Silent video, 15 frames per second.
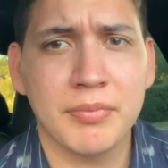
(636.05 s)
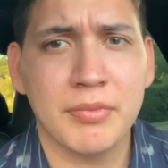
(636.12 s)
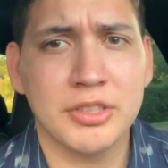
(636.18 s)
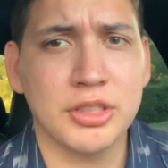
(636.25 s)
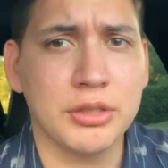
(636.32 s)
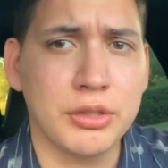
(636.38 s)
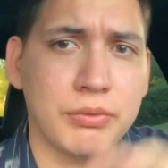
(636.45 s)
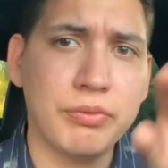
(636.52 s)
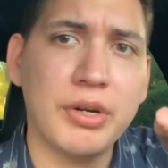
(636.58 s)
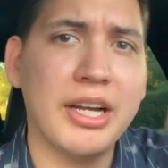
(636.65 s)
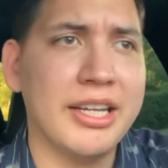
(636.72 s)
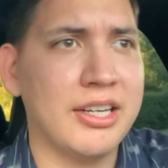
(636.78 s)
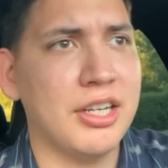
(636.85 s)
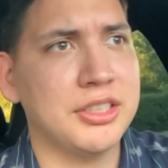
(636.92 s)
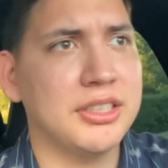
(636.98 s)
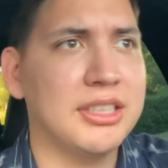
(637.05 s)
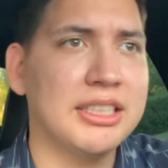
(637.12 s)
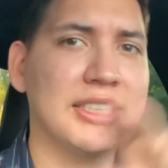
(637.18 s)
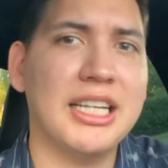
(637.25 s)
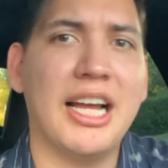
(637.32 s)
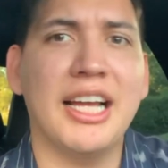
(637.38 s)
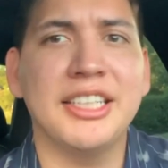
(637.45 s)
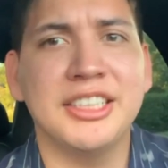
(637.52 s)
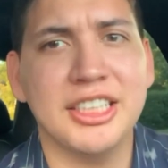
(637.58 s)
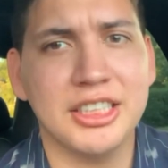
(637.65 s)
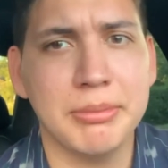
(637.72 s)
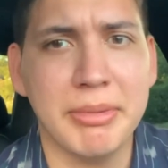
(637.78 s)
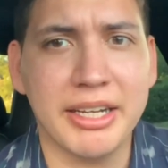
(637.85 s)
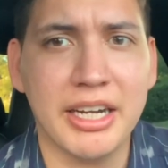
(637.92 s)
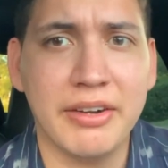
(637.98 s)
So the front and also the sides, just to
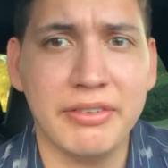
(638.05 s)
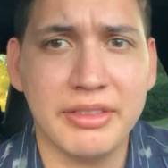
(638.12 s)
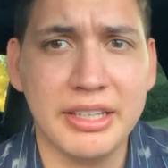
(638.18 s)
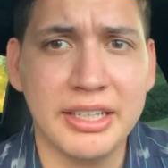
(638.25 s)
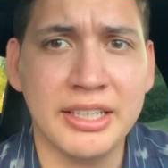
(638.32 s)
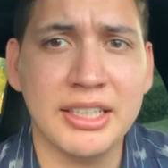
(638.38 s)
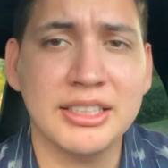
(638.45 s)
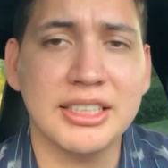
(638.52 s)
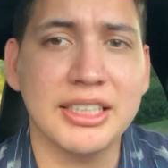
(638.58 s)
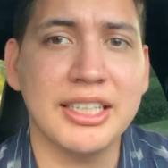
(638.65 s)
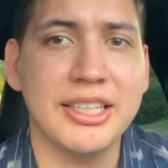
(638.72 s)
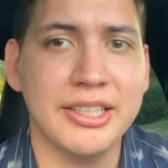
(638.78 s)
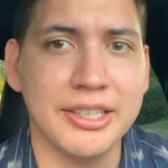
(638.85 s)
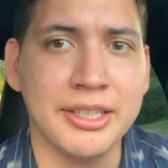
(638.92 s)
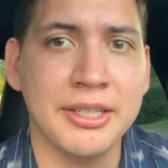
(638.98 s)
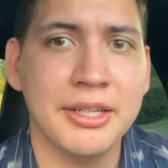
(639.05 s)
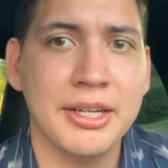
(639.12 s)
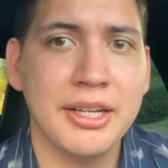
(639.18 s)
make everything secure.